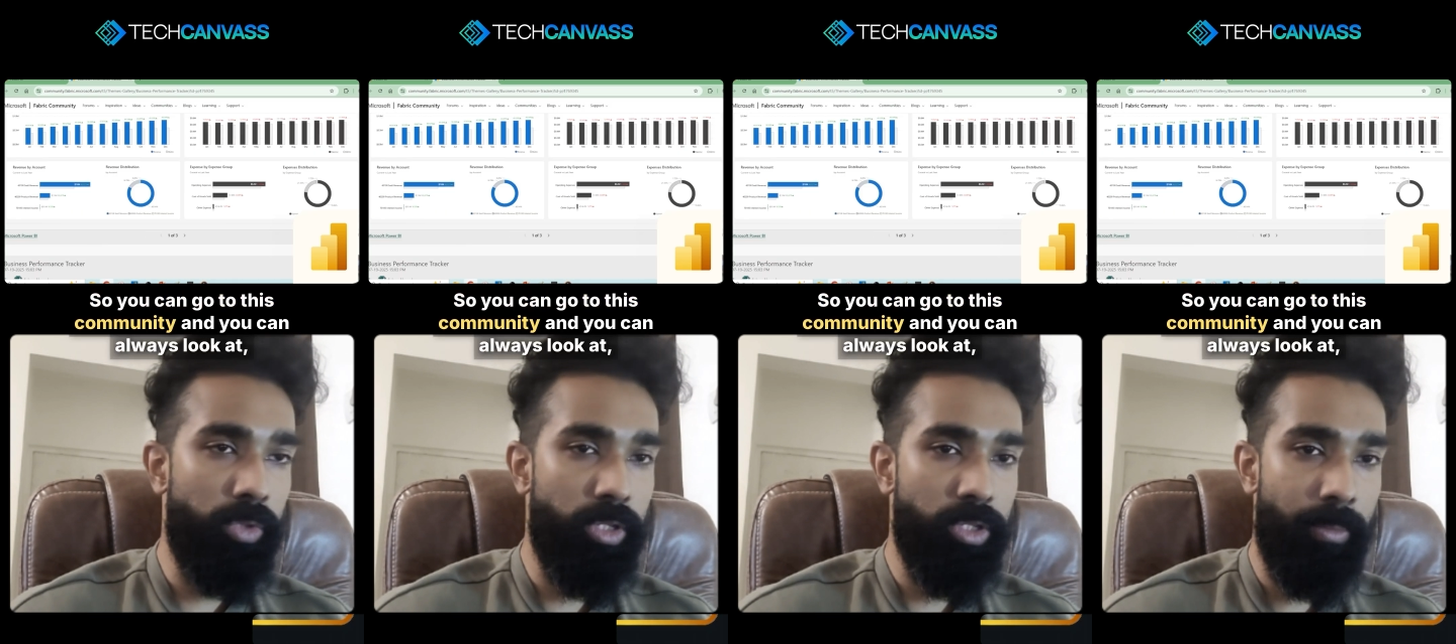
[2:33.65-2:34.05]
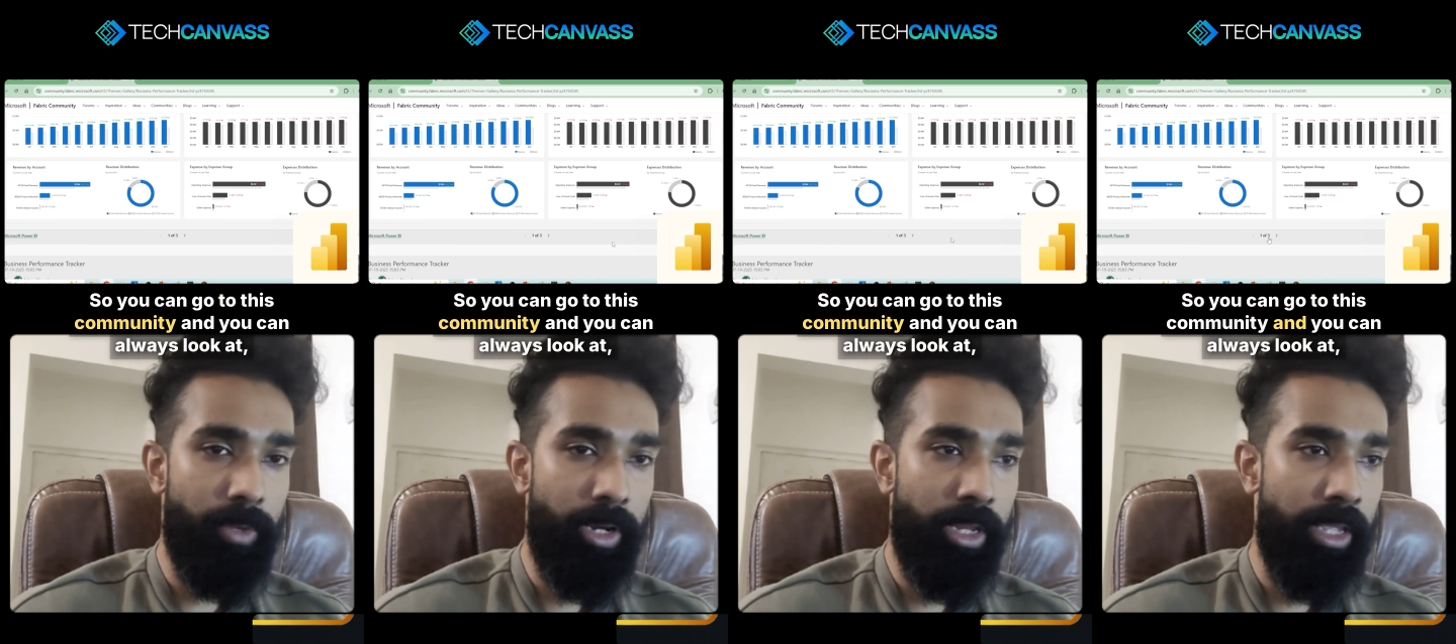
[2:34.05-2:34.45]
this
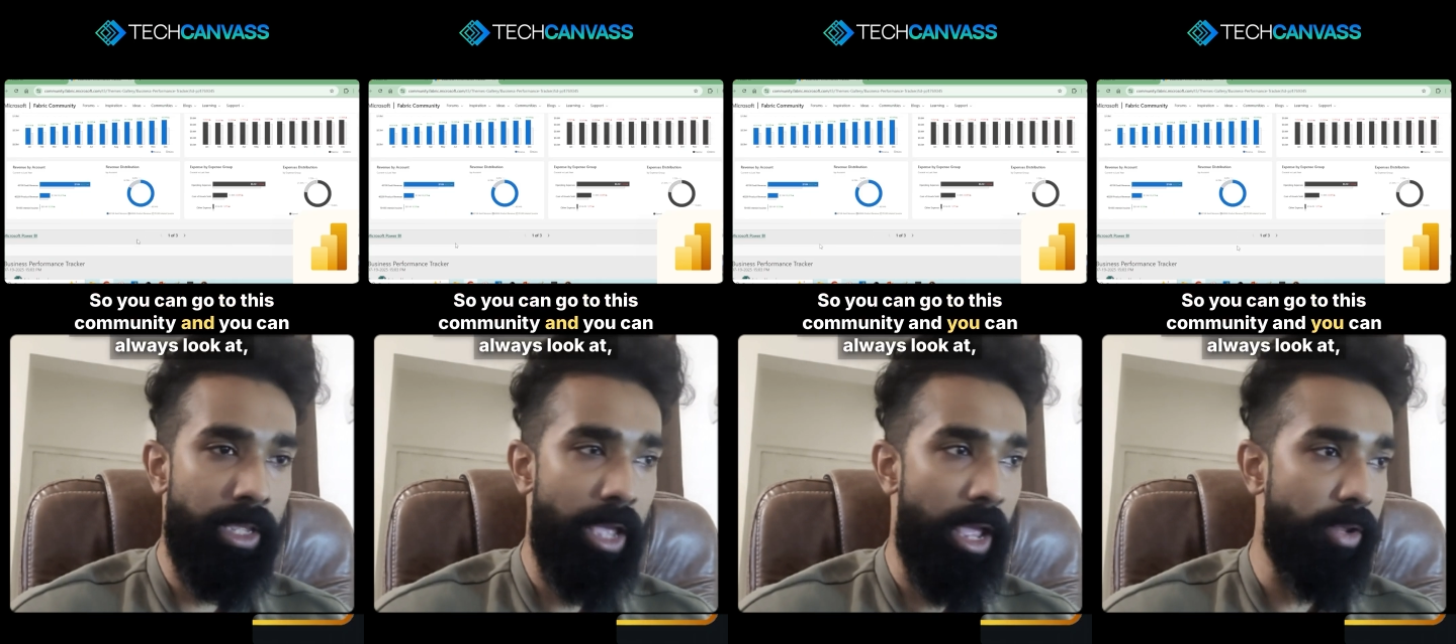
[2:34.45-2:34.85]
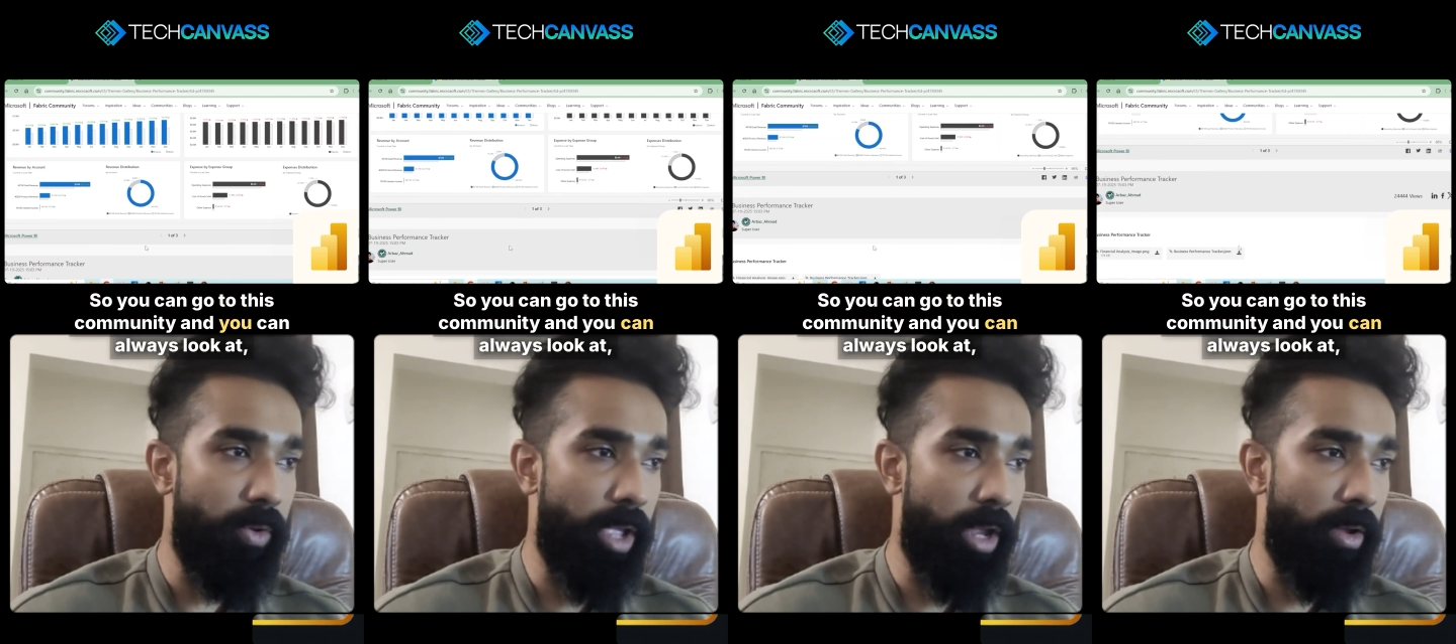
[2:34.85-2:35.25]
community and you
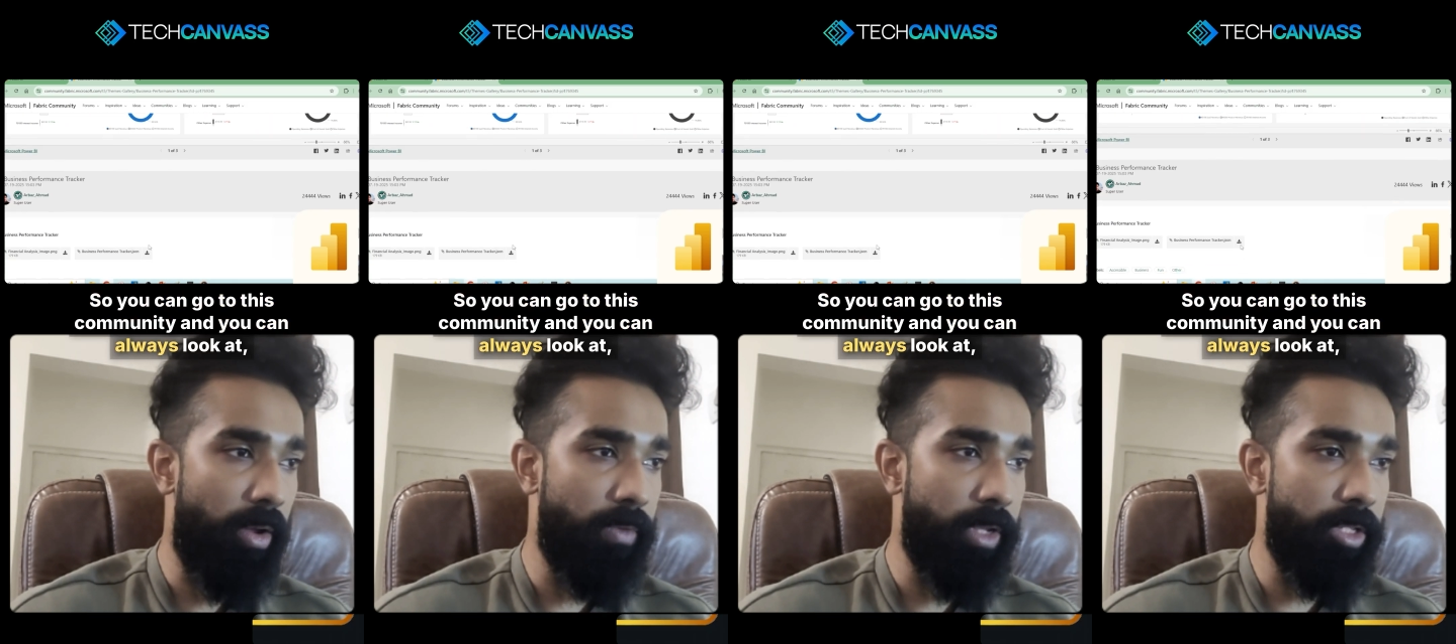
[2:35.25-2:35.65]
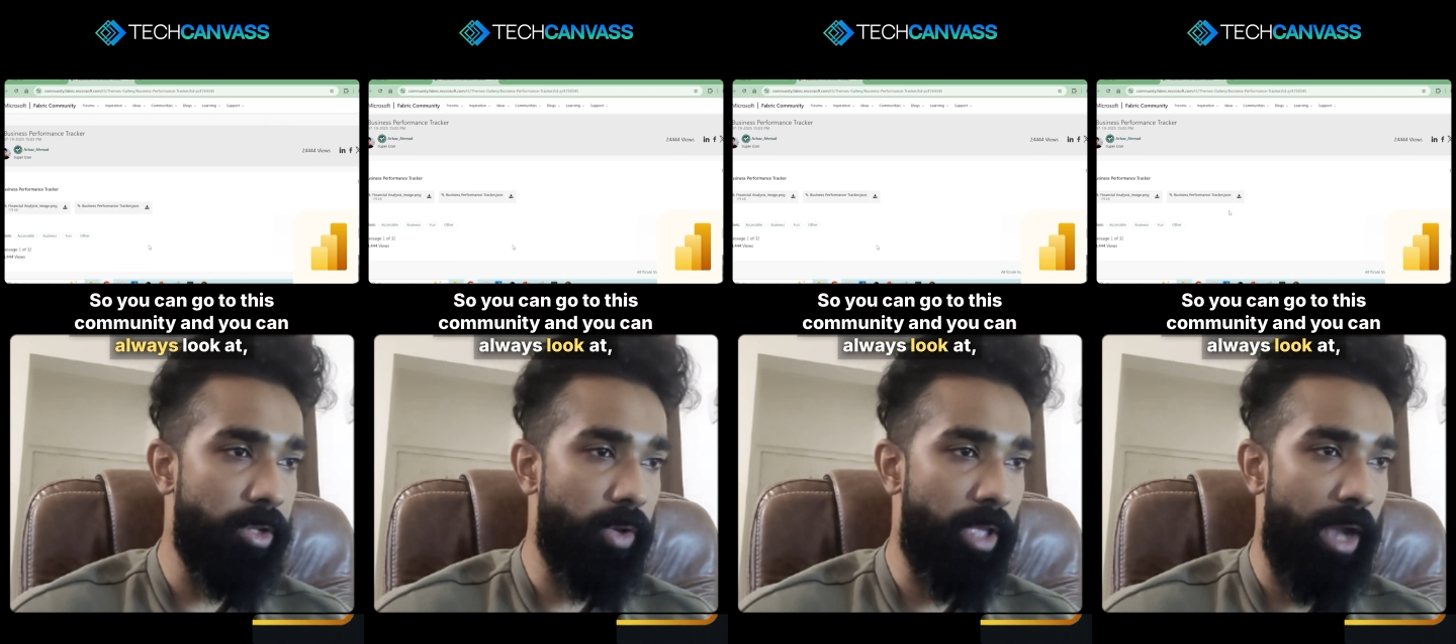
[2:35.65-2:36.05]
can always
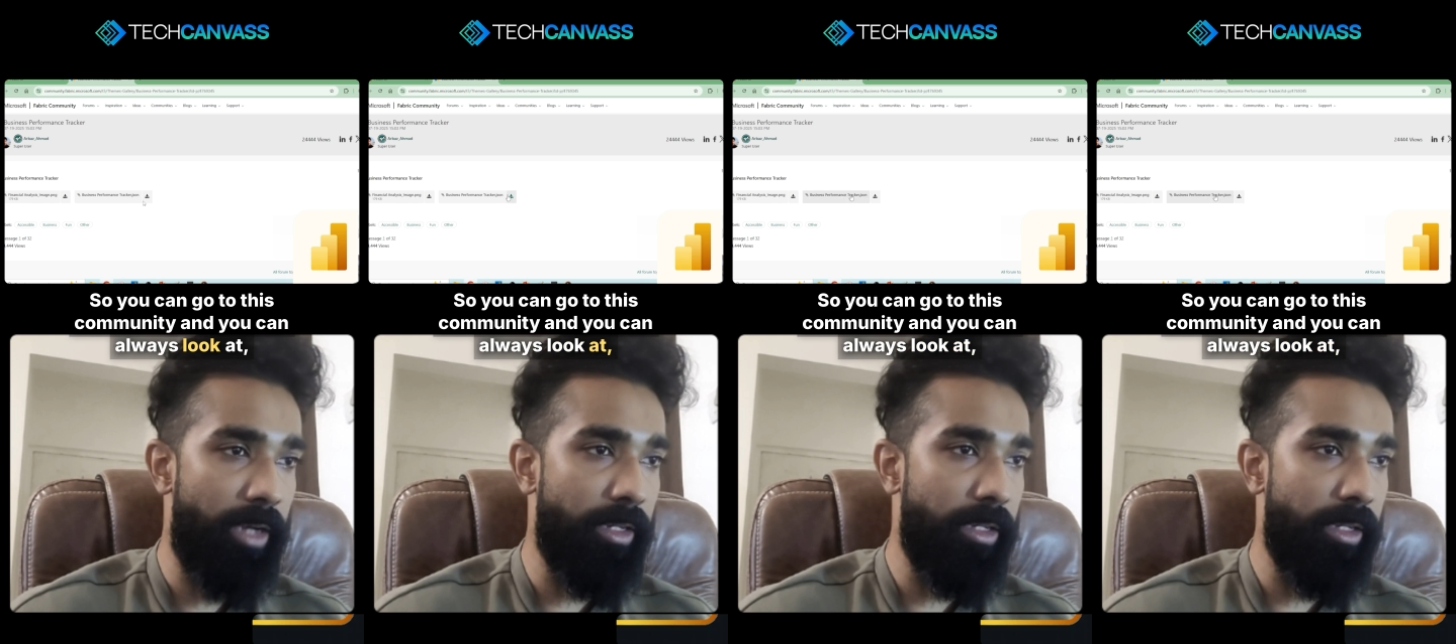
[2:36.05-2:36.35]
look at